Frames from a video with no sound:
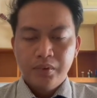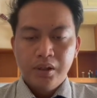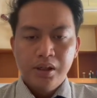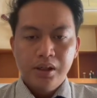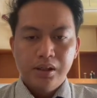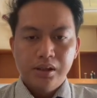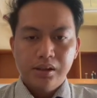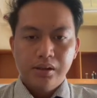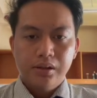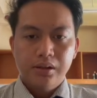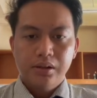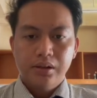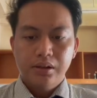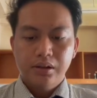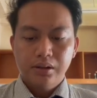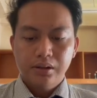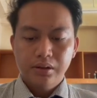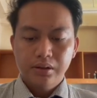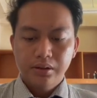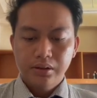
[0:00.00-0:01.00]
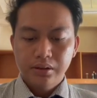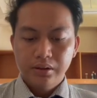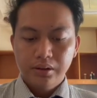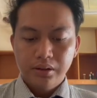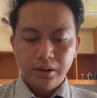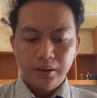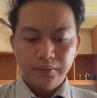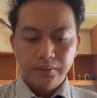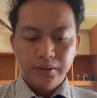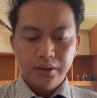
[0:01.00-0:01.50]
So
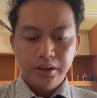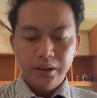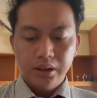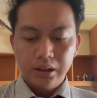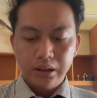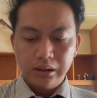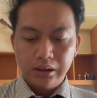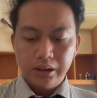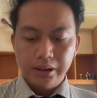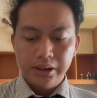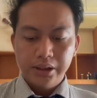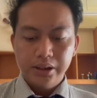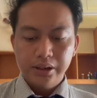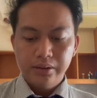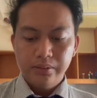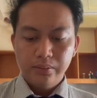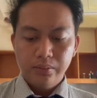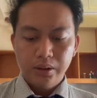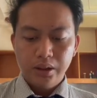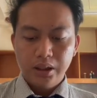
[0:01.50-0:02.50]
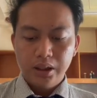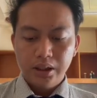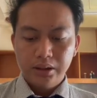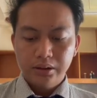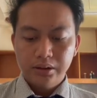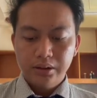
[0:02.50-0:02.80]
after the calculation, we got